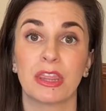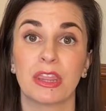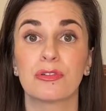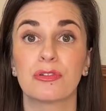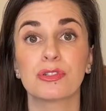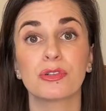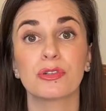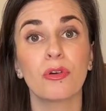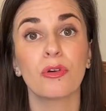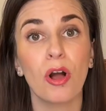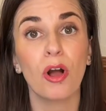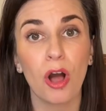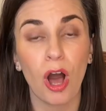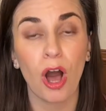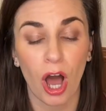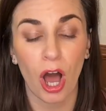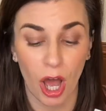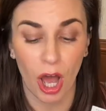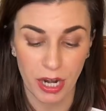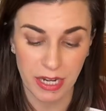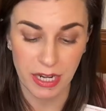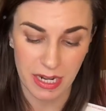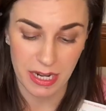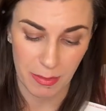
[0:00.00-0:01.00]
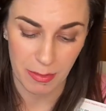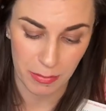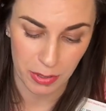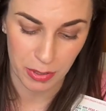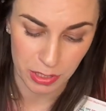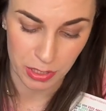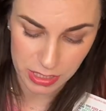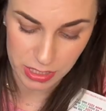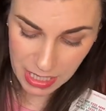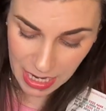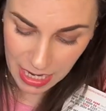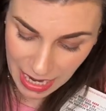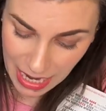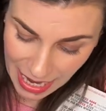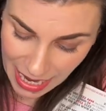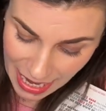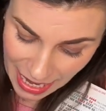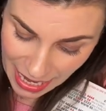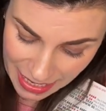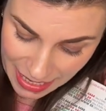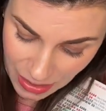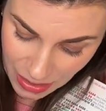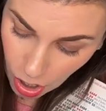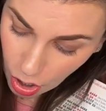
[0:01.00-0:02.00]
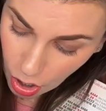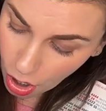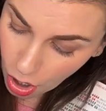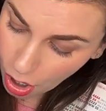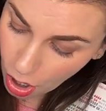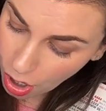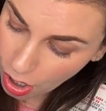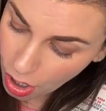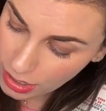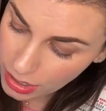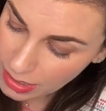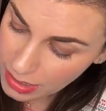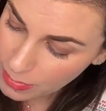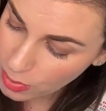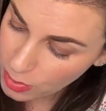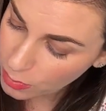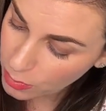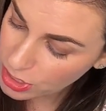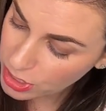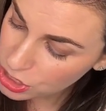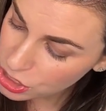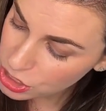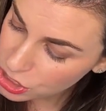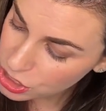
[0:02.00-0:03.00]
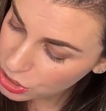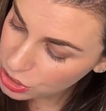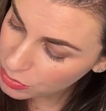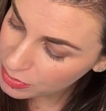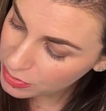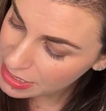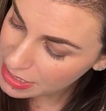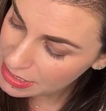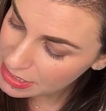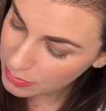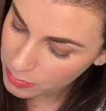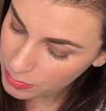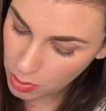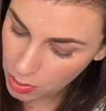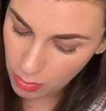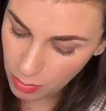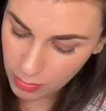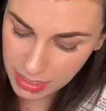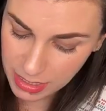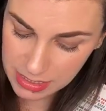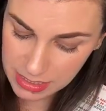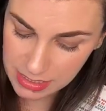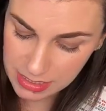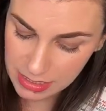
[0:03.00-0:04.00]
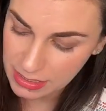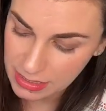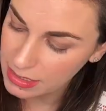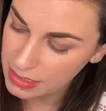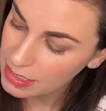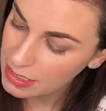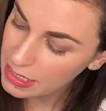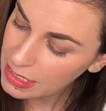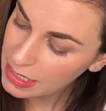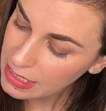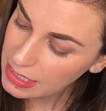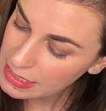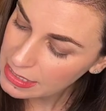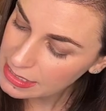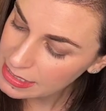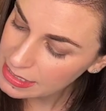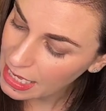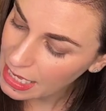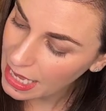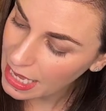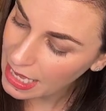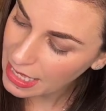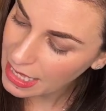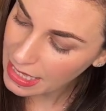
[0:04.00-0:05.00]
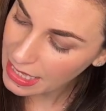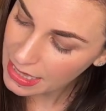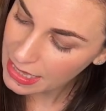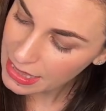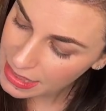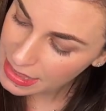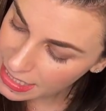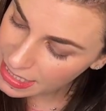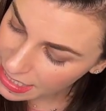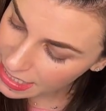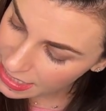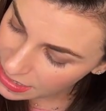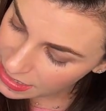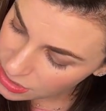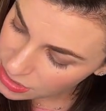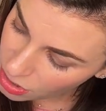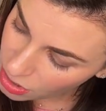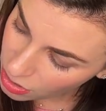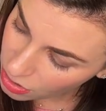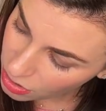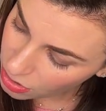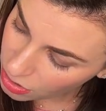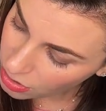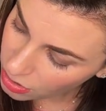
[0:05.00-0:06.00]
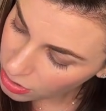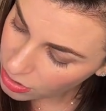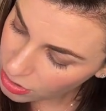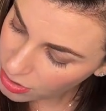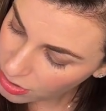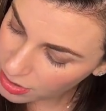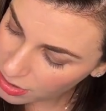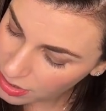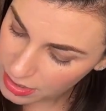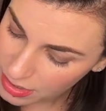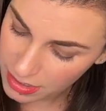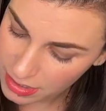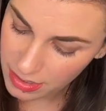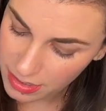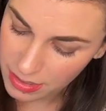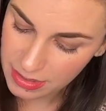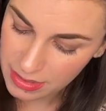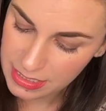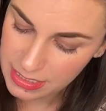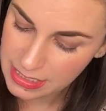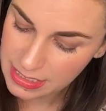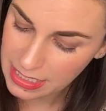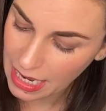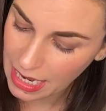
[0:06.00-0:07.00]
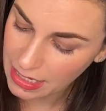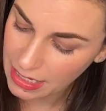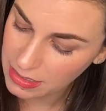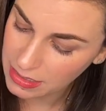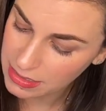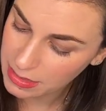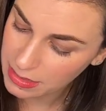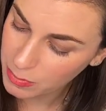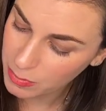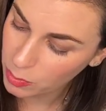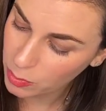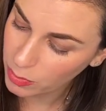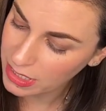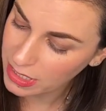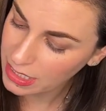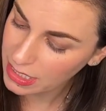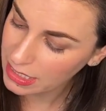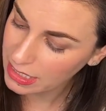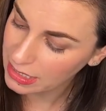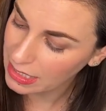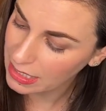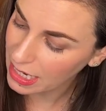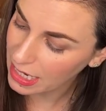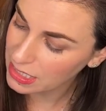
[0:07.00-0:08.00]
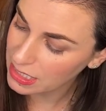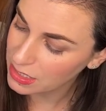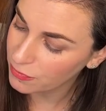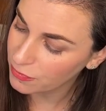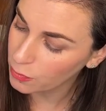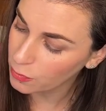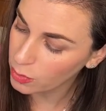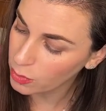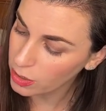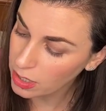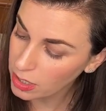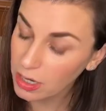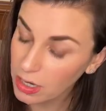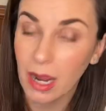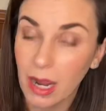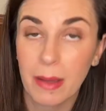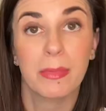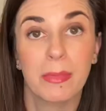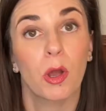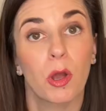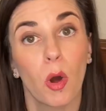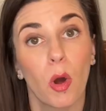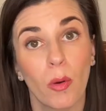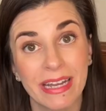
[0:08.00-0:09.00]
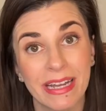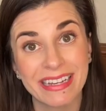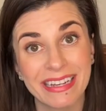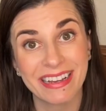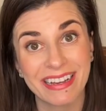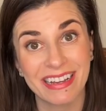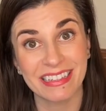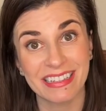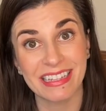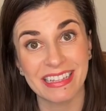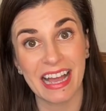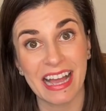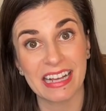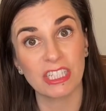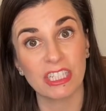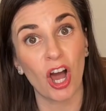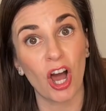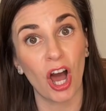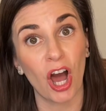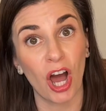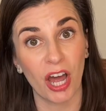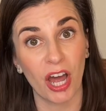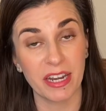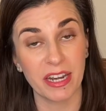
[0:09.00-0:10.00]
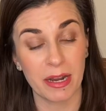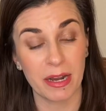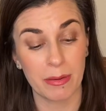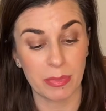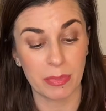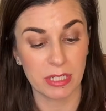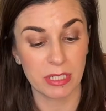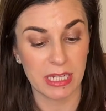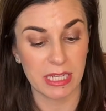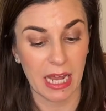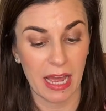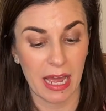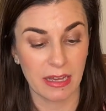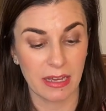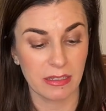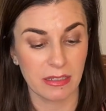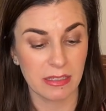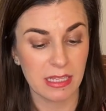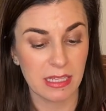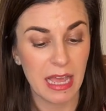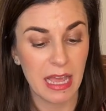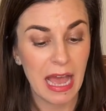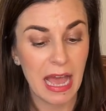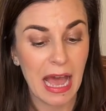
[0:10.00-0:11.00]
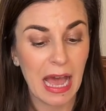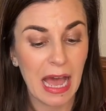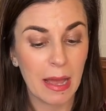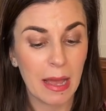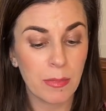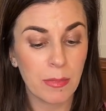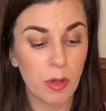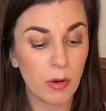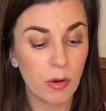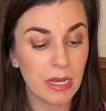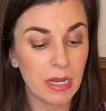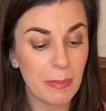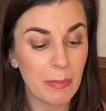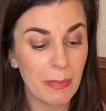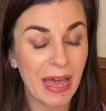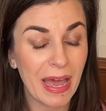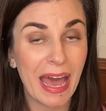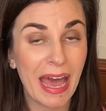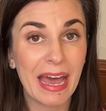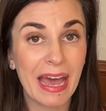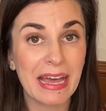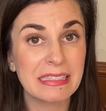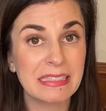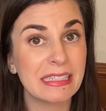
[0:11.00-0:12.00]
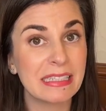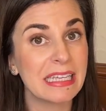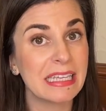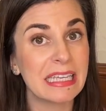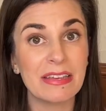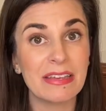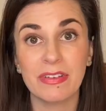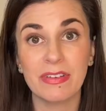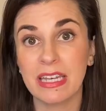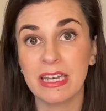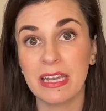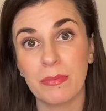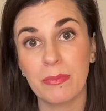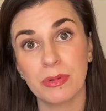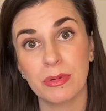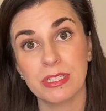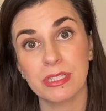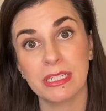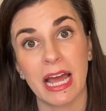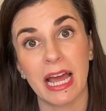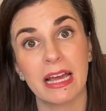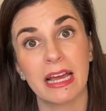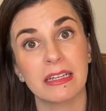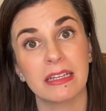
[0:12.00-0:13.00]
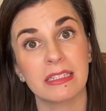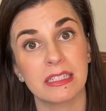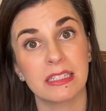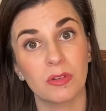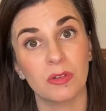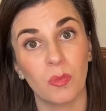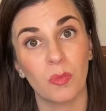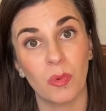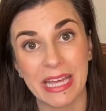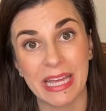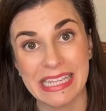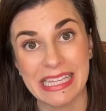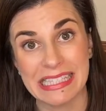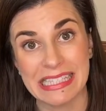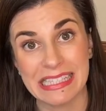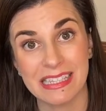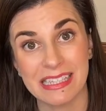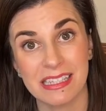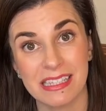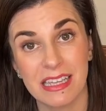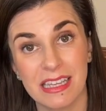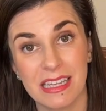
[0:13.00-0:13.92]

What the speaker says: Those are all odd numbers. And all I'm going to do is I'm going to say, these are the tiles I'm going to collect for. I'm going to collect odd numbered tiles. I'm going to pass even numbered tiles and wins.